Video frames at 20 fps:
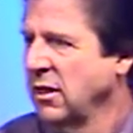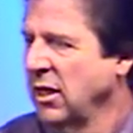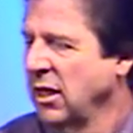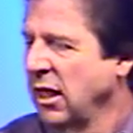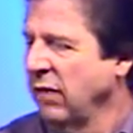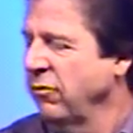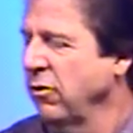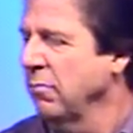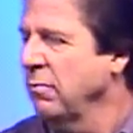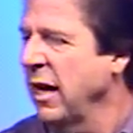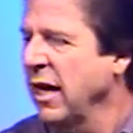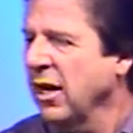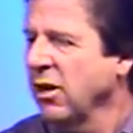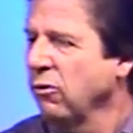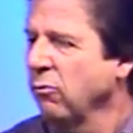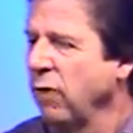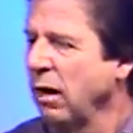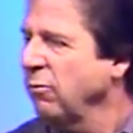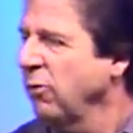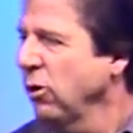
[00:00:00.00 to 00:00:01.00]
If you're
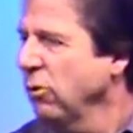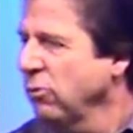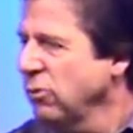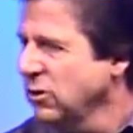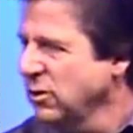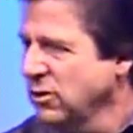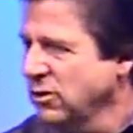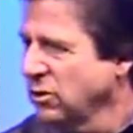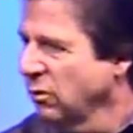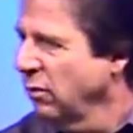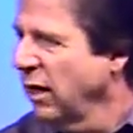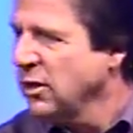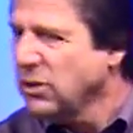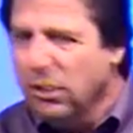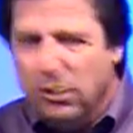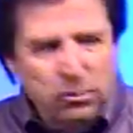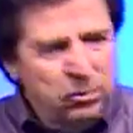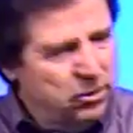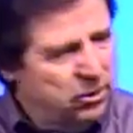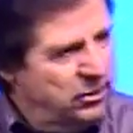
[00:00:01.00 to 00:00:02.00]
making revolutions or
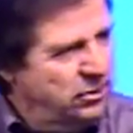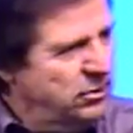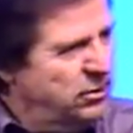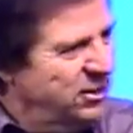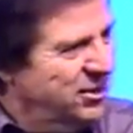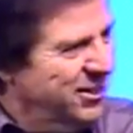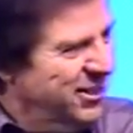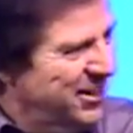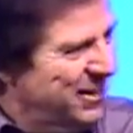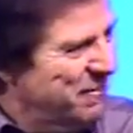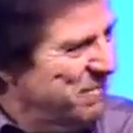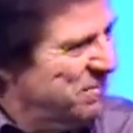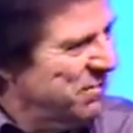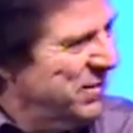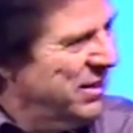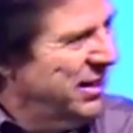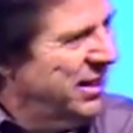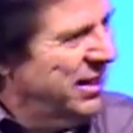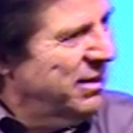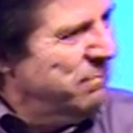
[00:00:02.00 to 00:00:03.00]
resolutions,
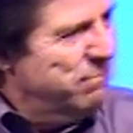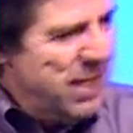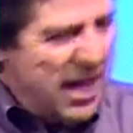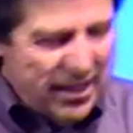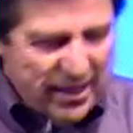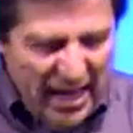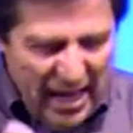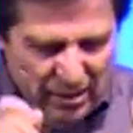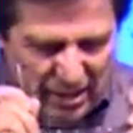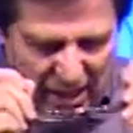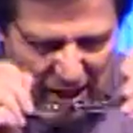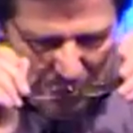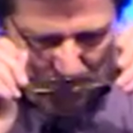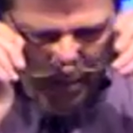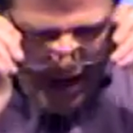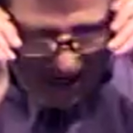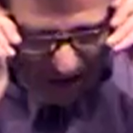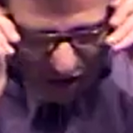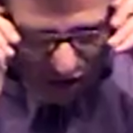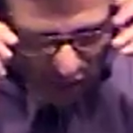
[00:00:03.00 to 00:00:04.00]
make that get
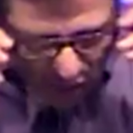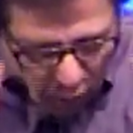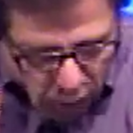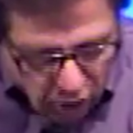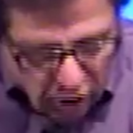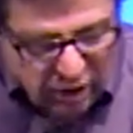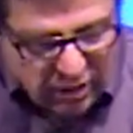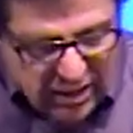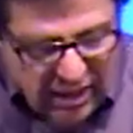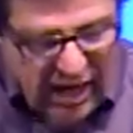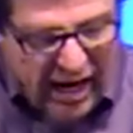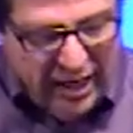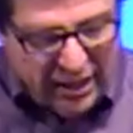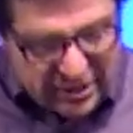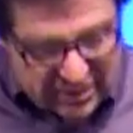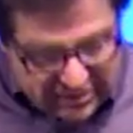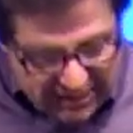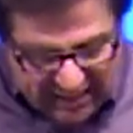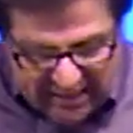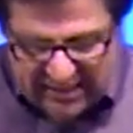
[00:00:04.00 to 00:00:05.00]
back to the word of God
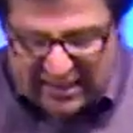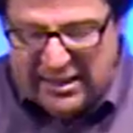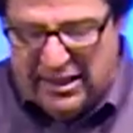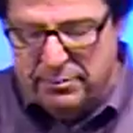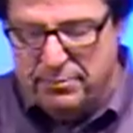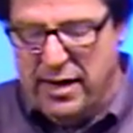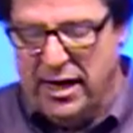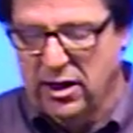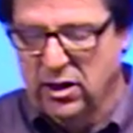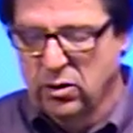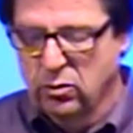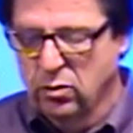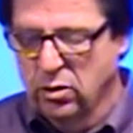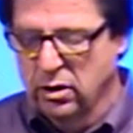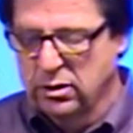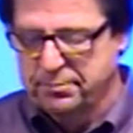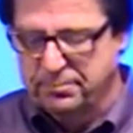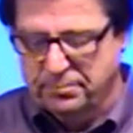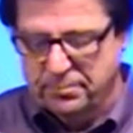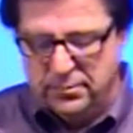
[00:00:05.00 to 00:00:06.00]
and say, I need to get back in the
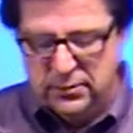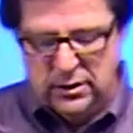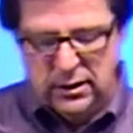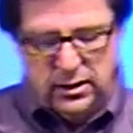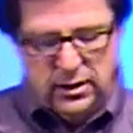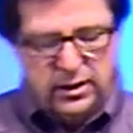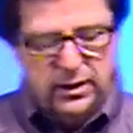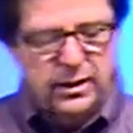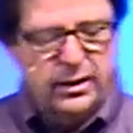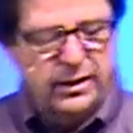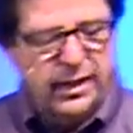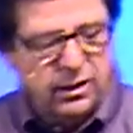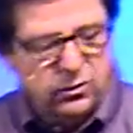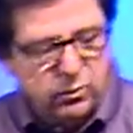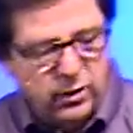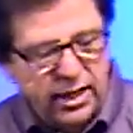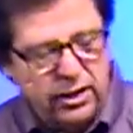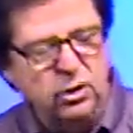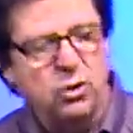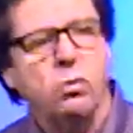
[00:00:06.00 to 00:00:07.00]
word. That's
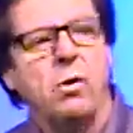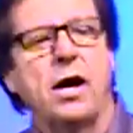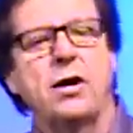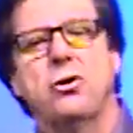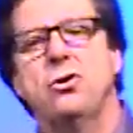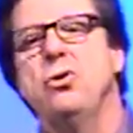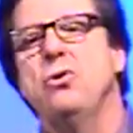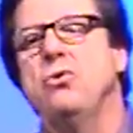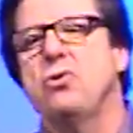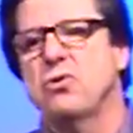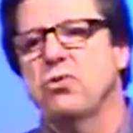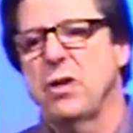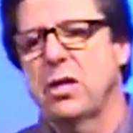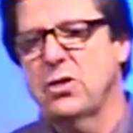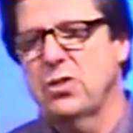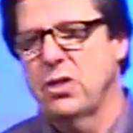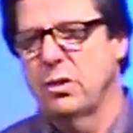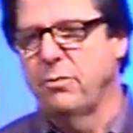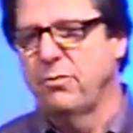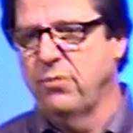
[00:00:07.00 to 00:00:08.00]
why I know what to
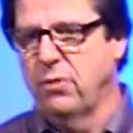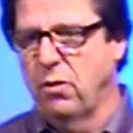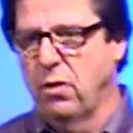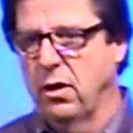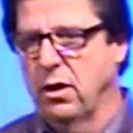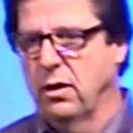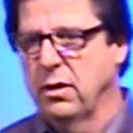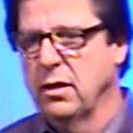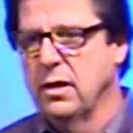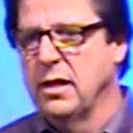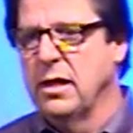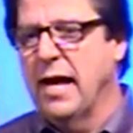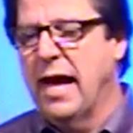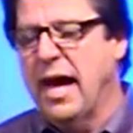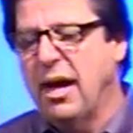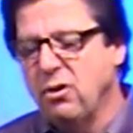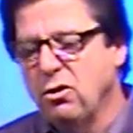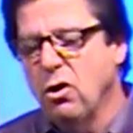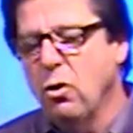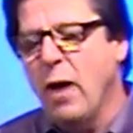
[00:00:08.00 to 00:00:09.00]
trust Him for.
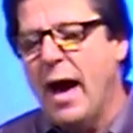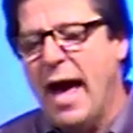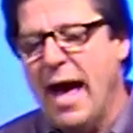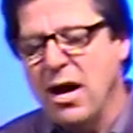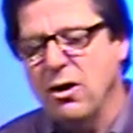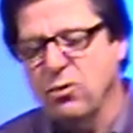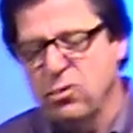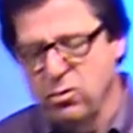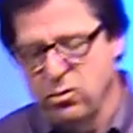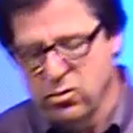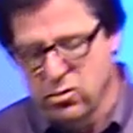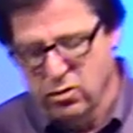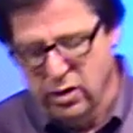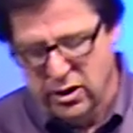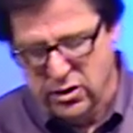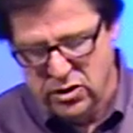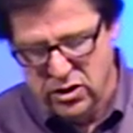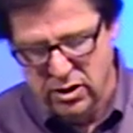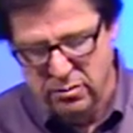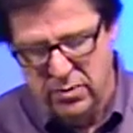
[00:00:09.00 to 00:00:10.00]
I know how to
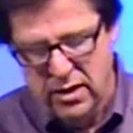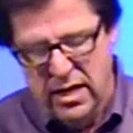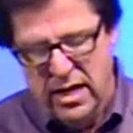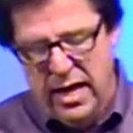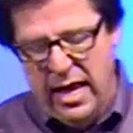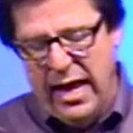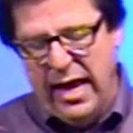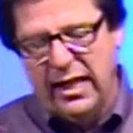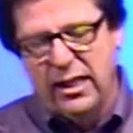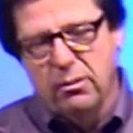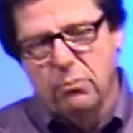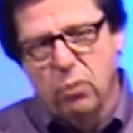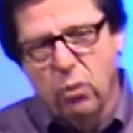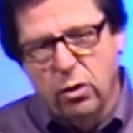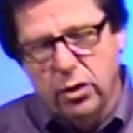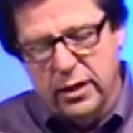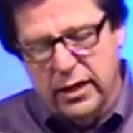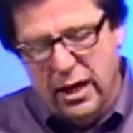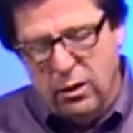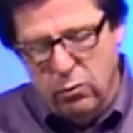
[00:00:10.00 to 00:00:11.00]
trust Him. And the
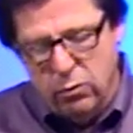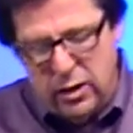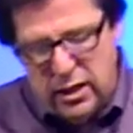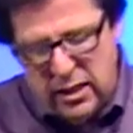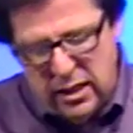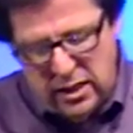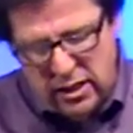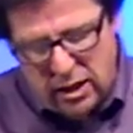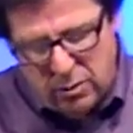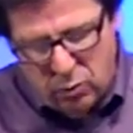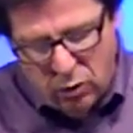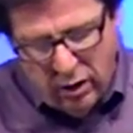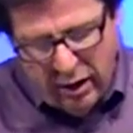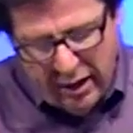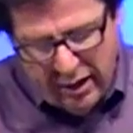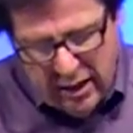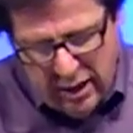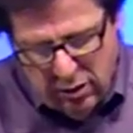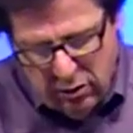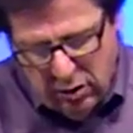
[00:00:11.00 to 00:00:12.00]
more that I read it, and the more I
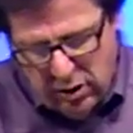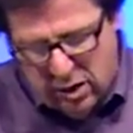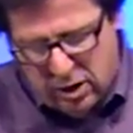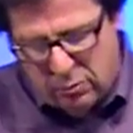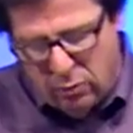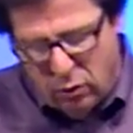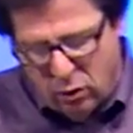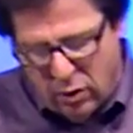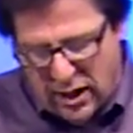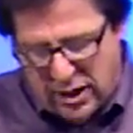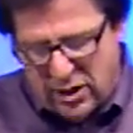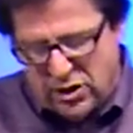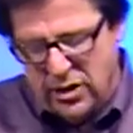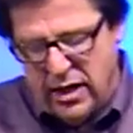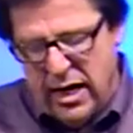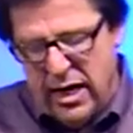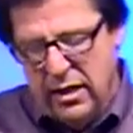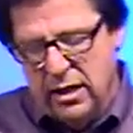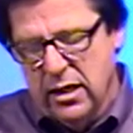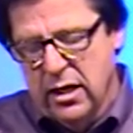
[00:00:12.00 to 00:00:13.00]
hear it, and the more I
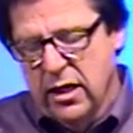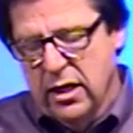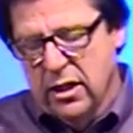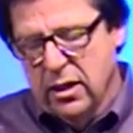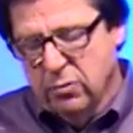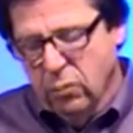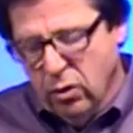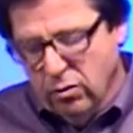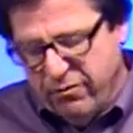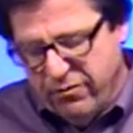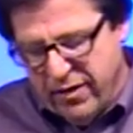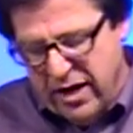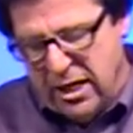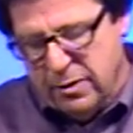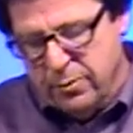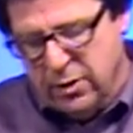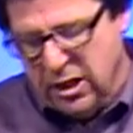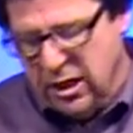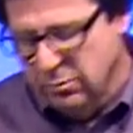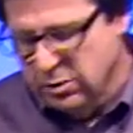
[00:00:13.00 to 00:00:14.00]
say it, the more faith
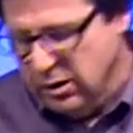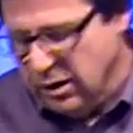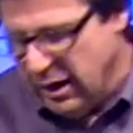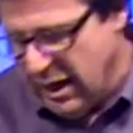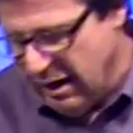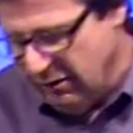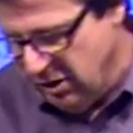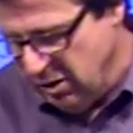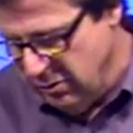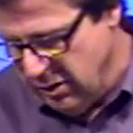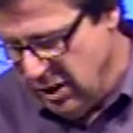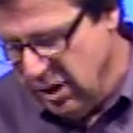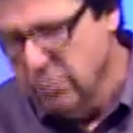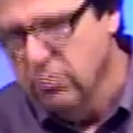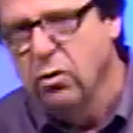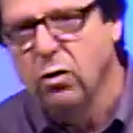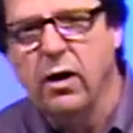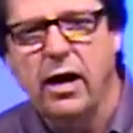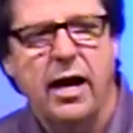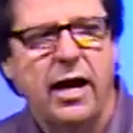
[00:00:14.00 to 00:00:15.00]
becomes alive to me, and the
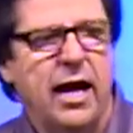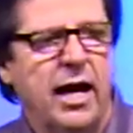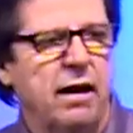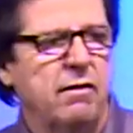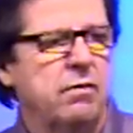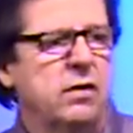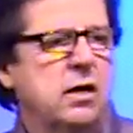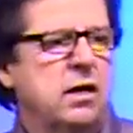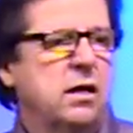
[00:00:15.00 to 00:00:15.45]
more I have